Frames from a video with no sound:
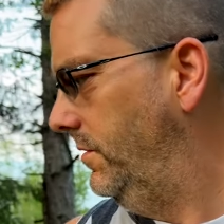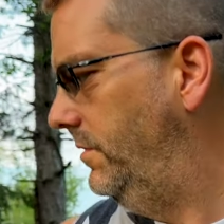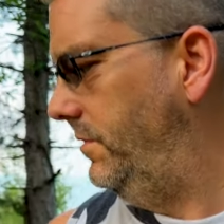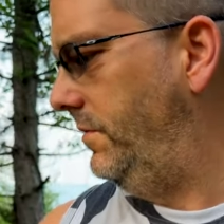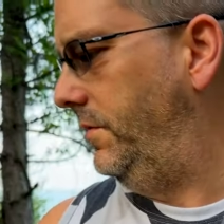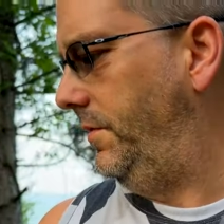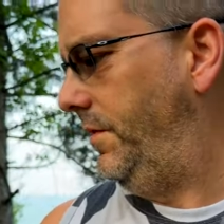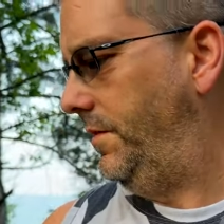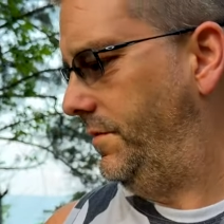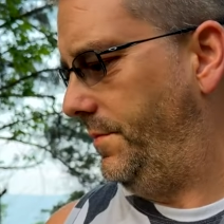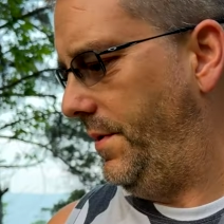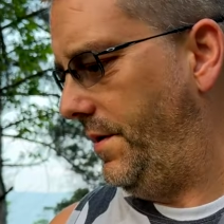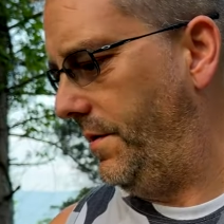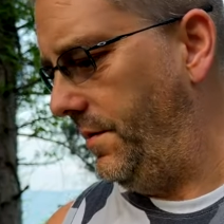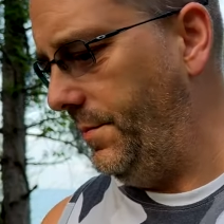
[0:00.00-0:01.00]
Really doesn't
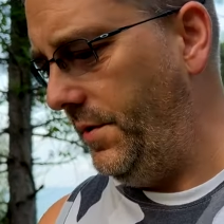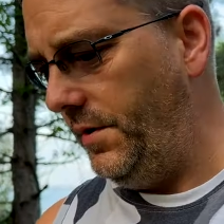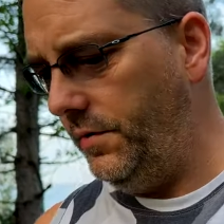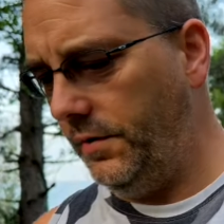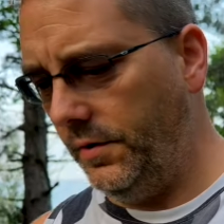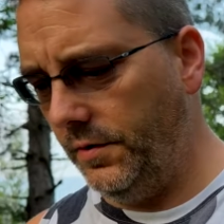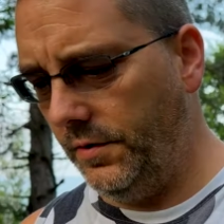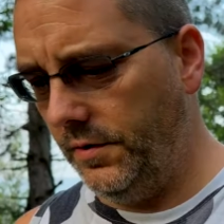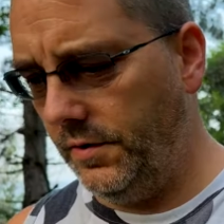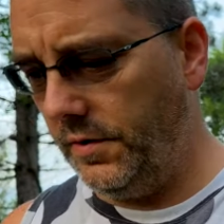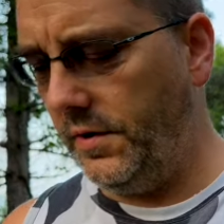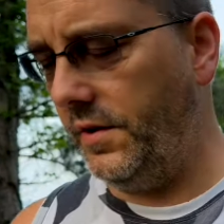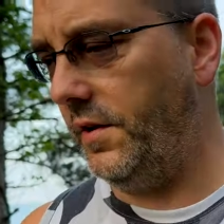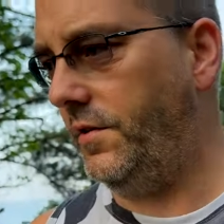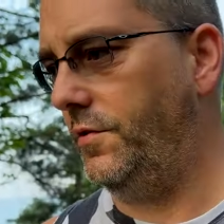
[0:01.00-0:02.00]
matter to me.
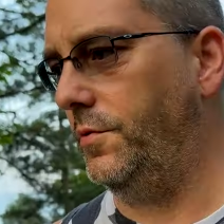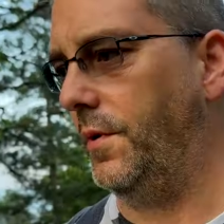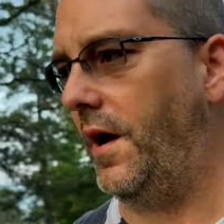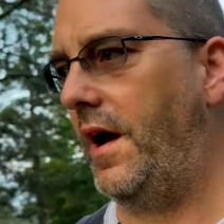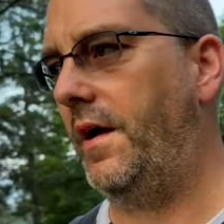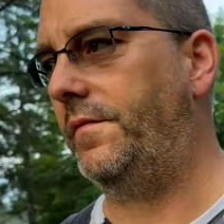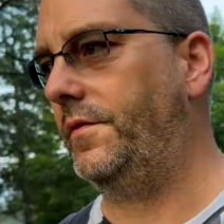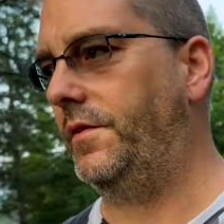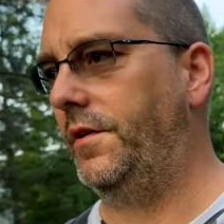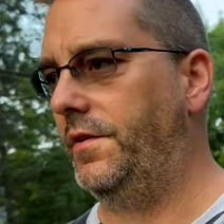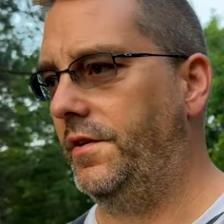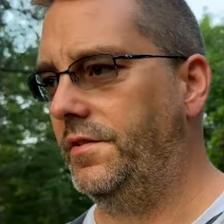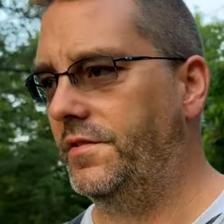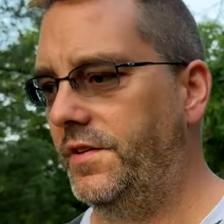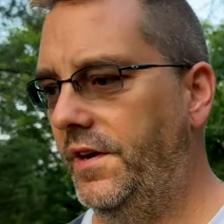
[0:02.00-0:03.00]
I do. I haven't done
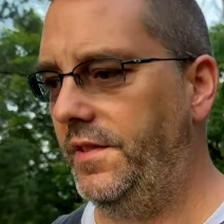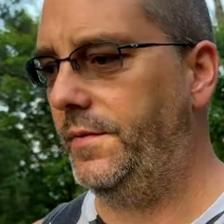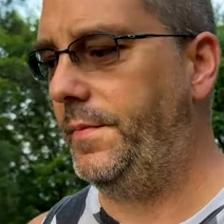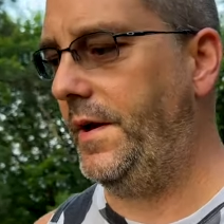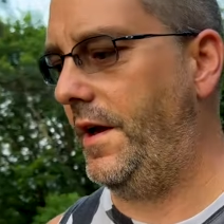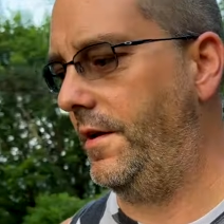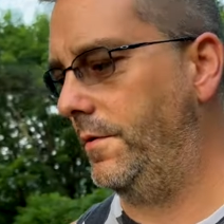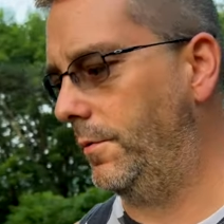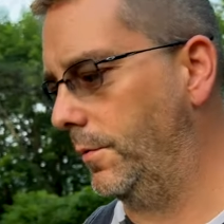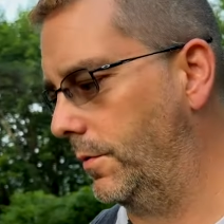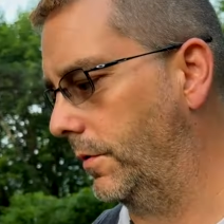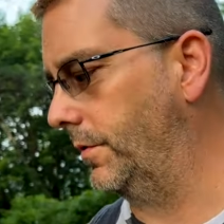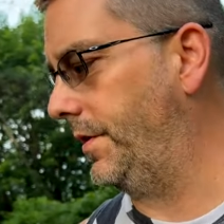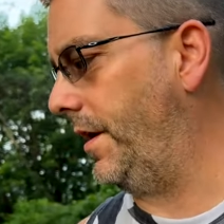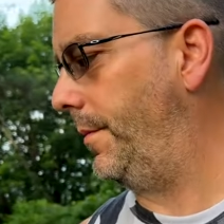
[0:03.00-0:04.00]
inside the pen
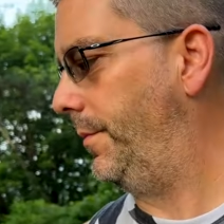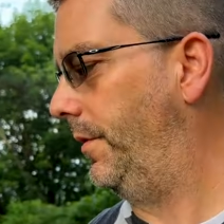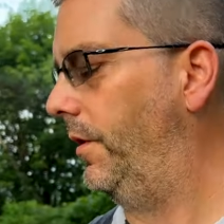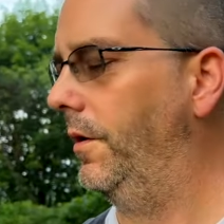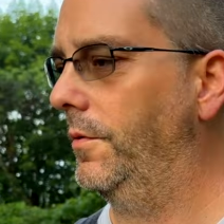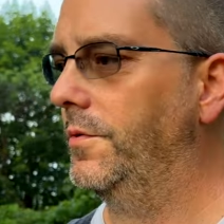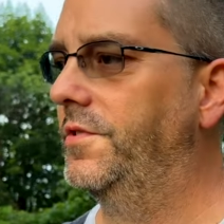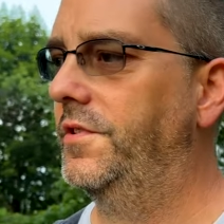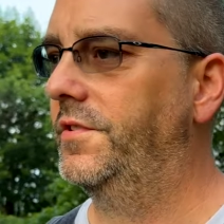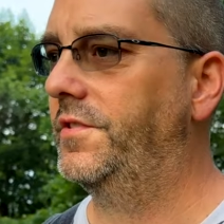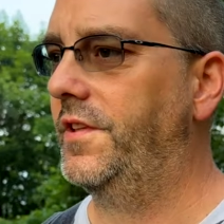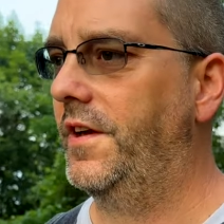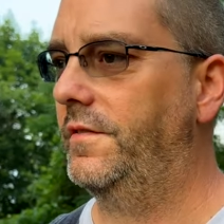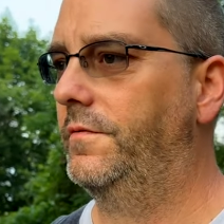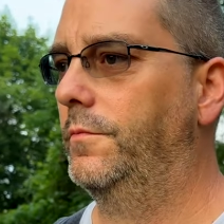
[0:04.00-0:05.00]
or down below since
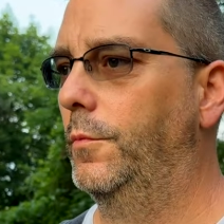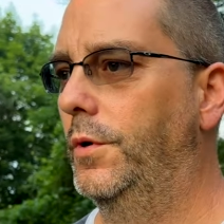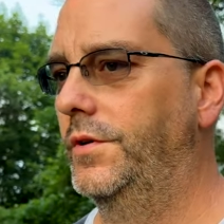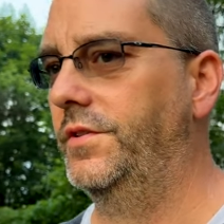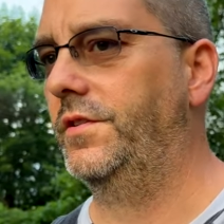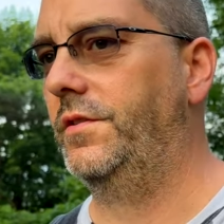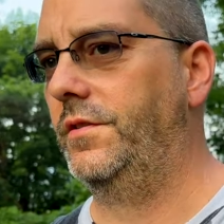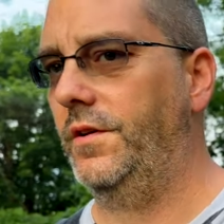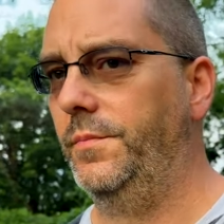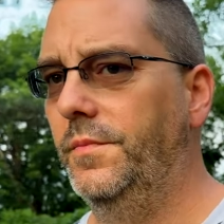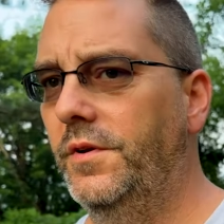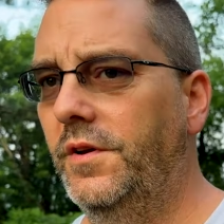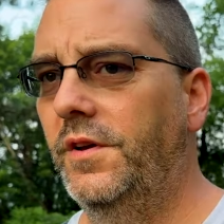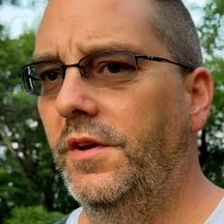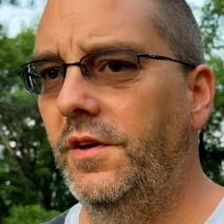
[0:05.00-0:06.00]
that one time.
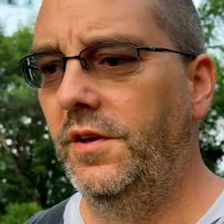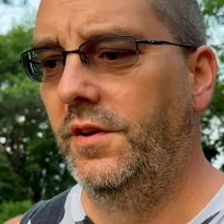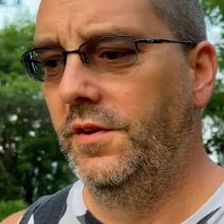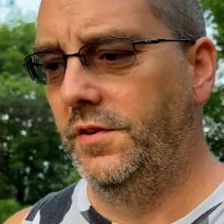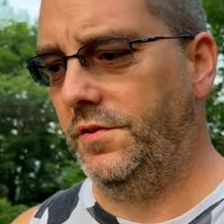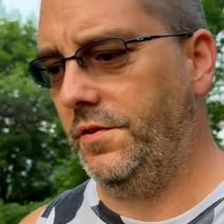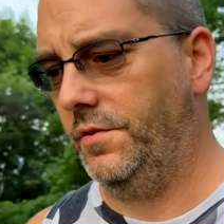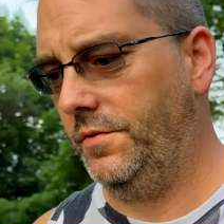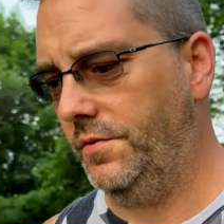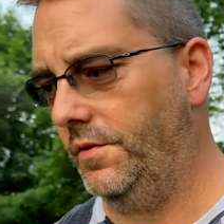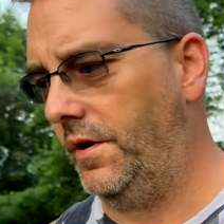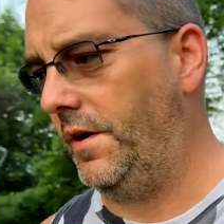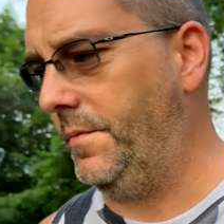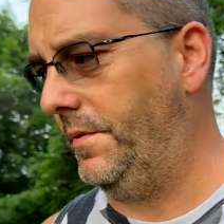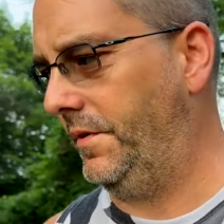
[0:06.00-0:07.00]
So
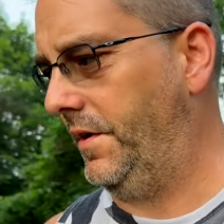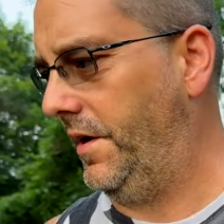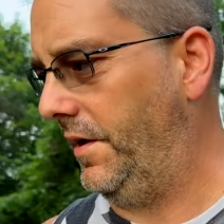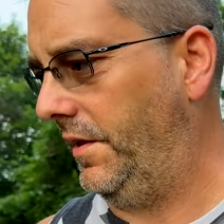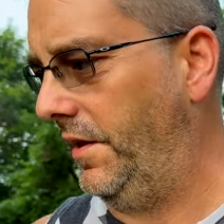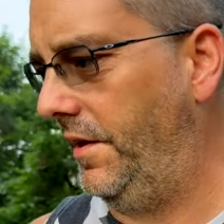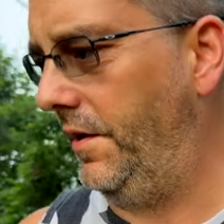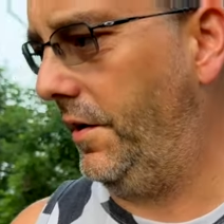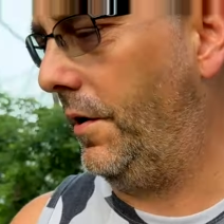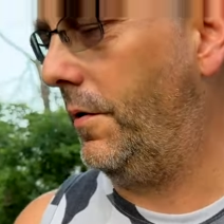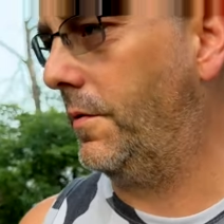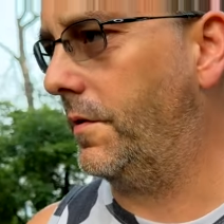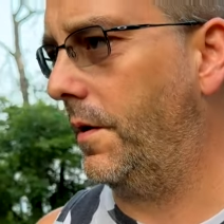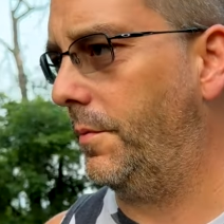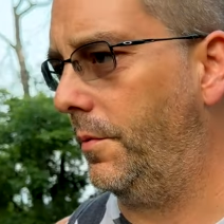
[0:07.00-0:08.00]
I've been kind of letting it go a
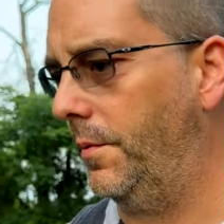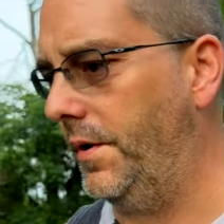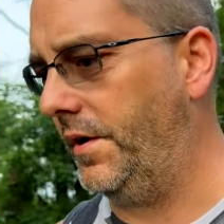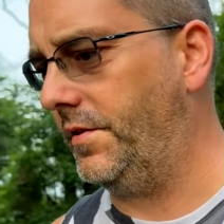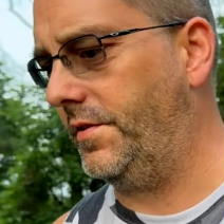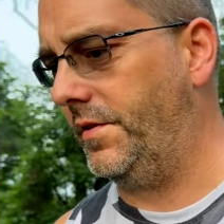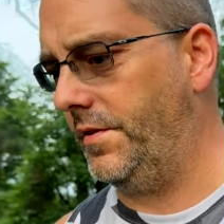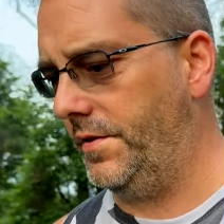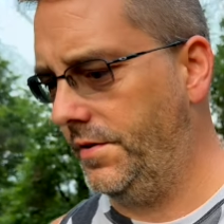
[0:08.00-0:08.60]
couple weeks.